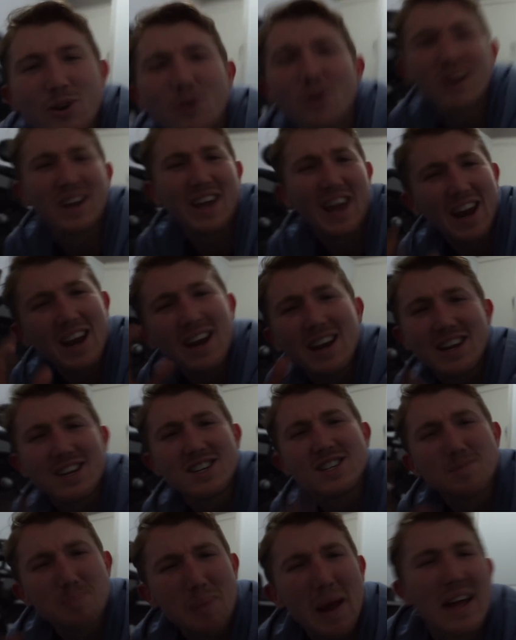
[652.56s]
you were a kid and you
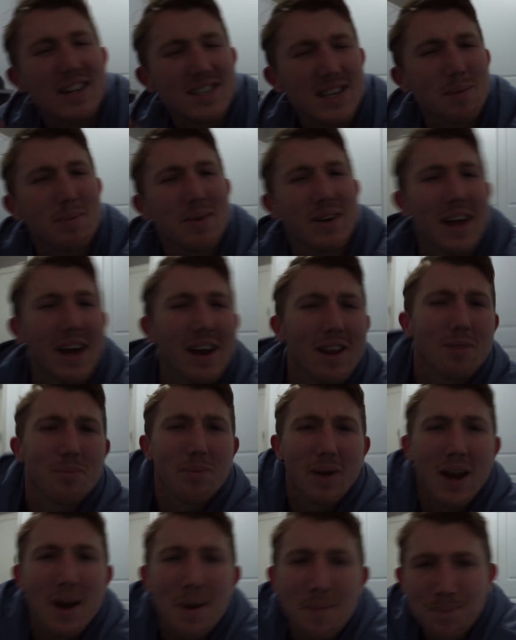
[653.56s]
just bounce up and down on the
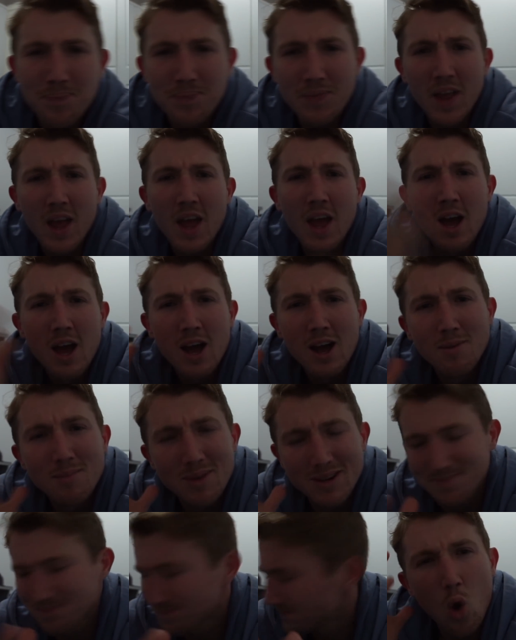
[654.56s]
bed?
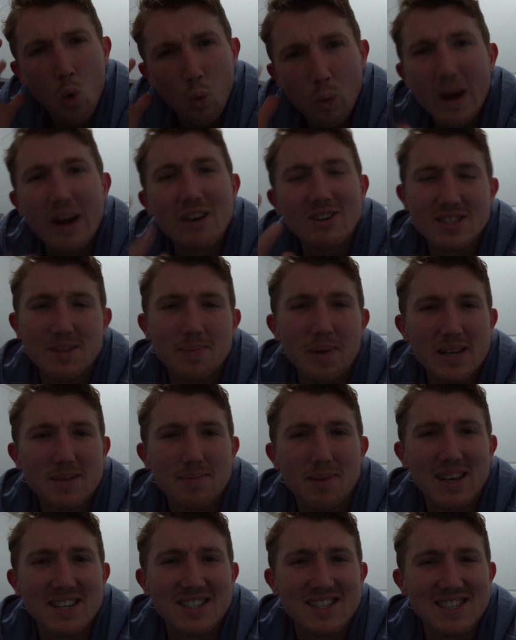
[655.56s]
But where is the best
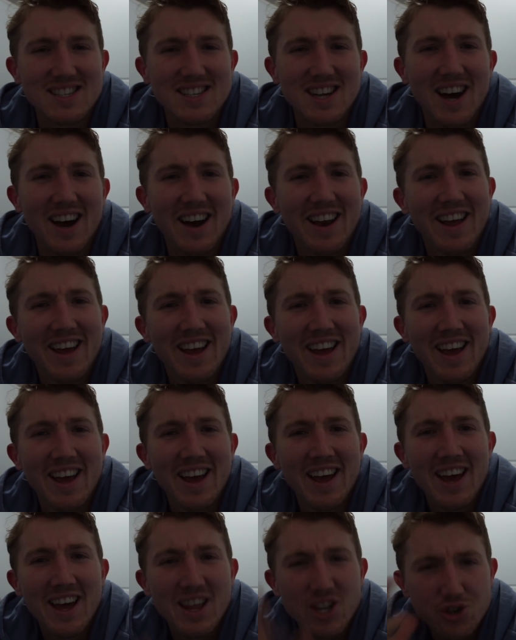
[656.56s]
place to start?
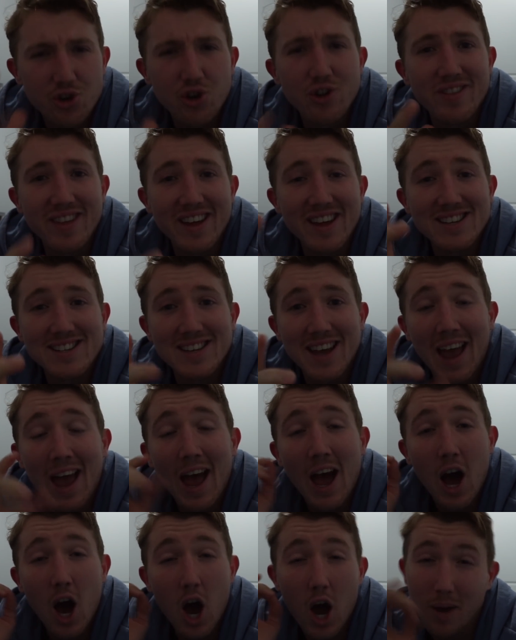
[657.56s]
Truth is,
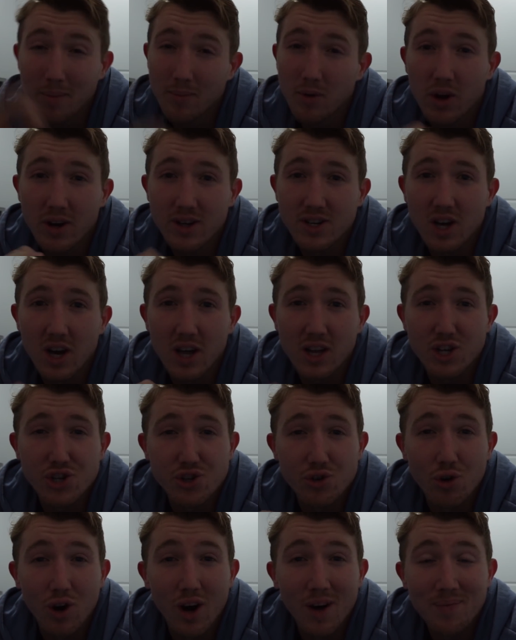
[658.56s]
I'm not entirely
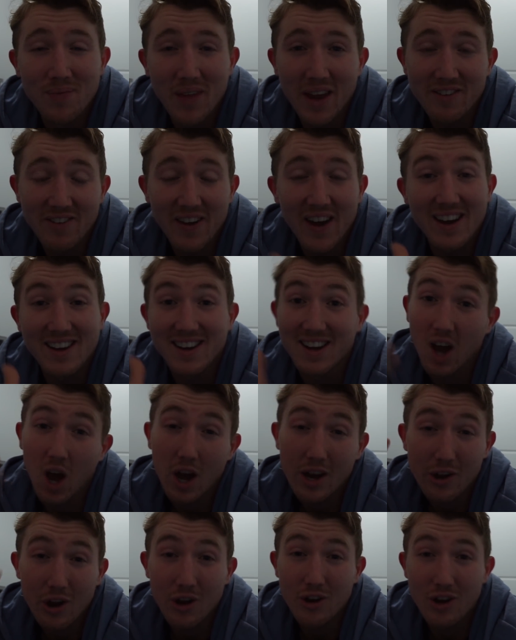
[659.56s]
sure. In fact, I
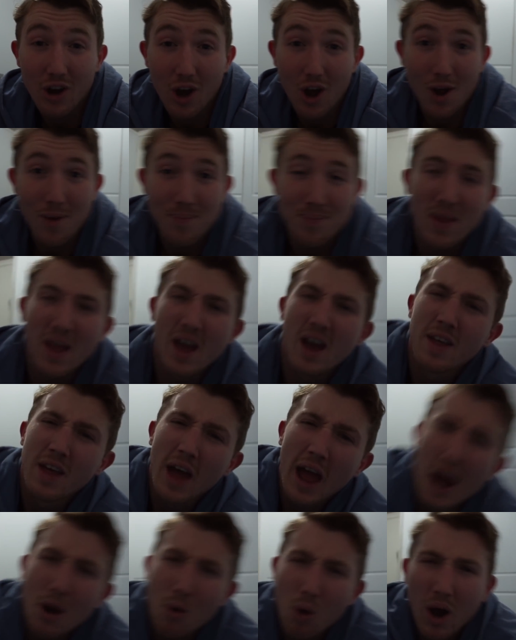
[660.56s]
don't know
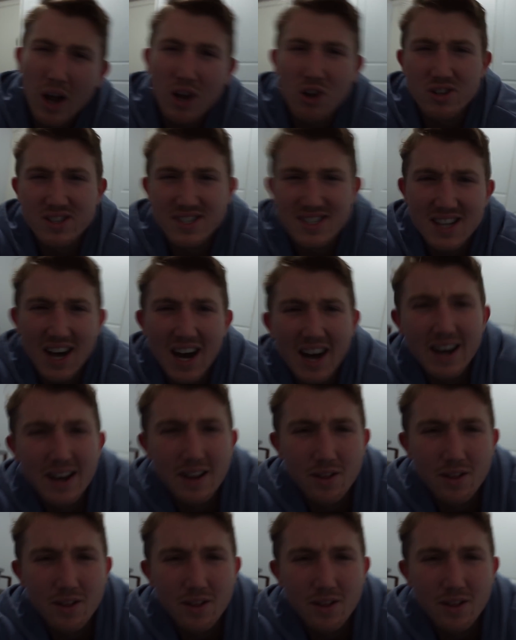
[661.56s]
how I got started